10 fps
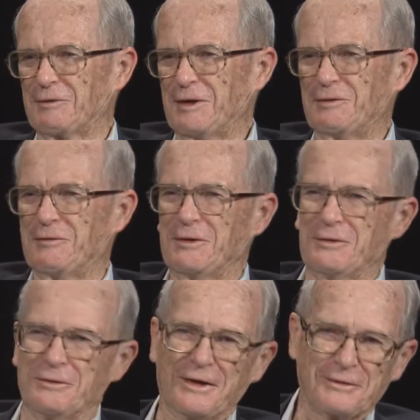Great for
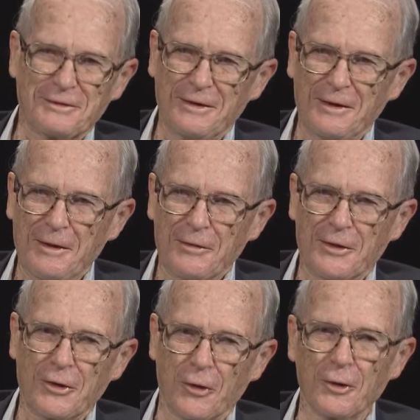you. That's
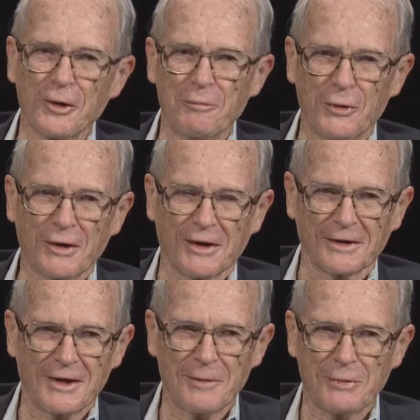the early book on
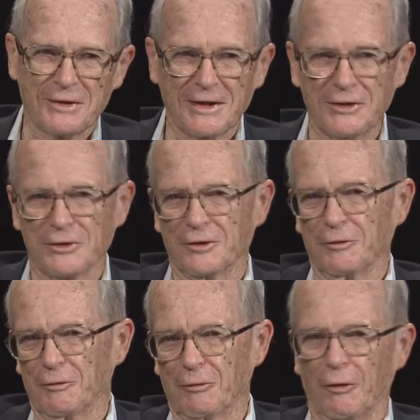
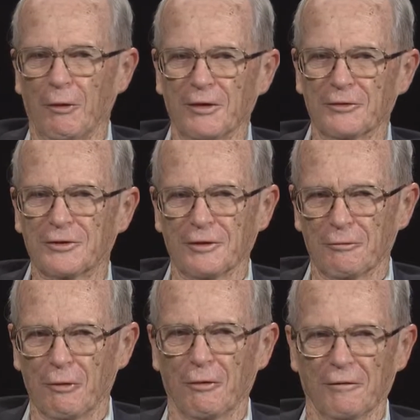computation. You were always in the
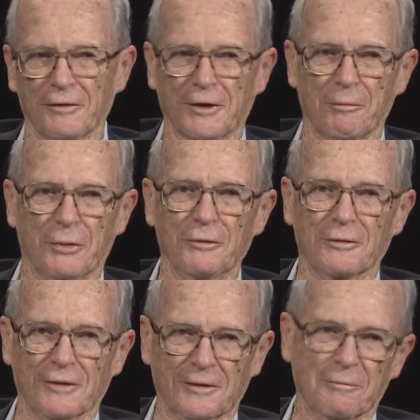role of the
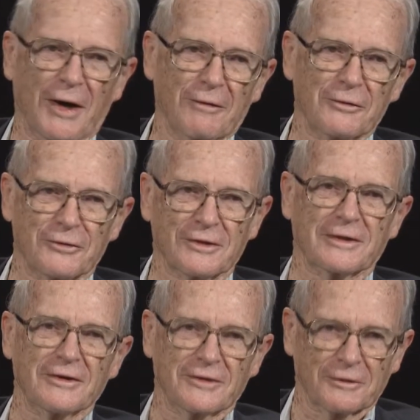computer in modern
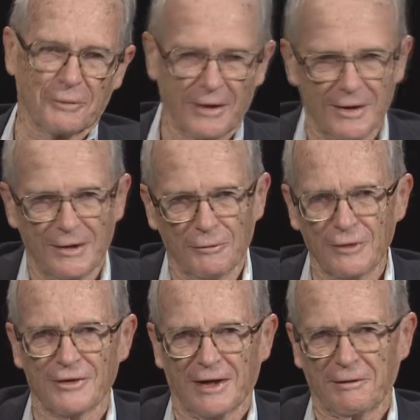statistics. Well, hell, what
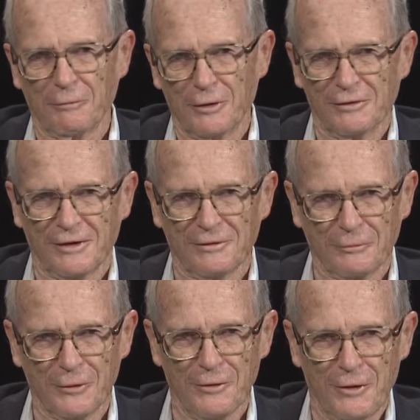is that?
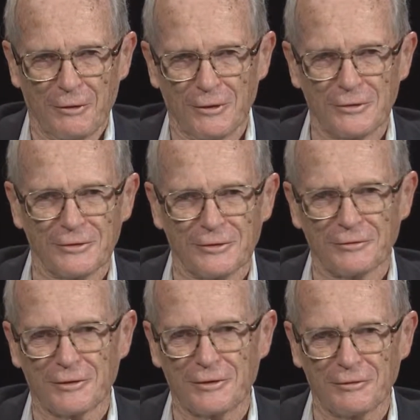Where the origins of
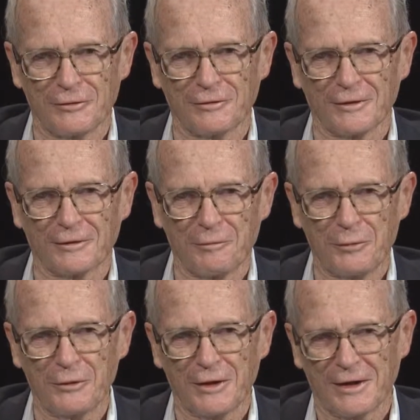statistics and
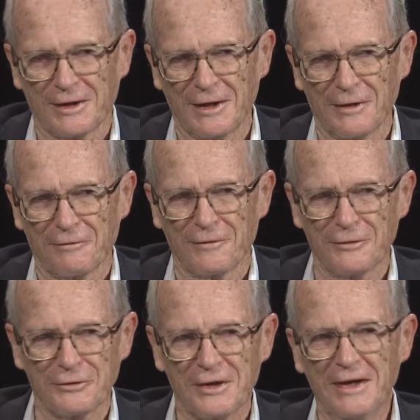computing get together
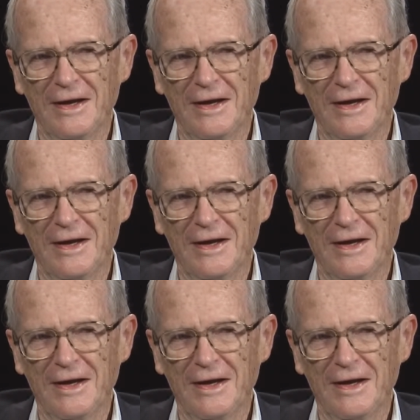first?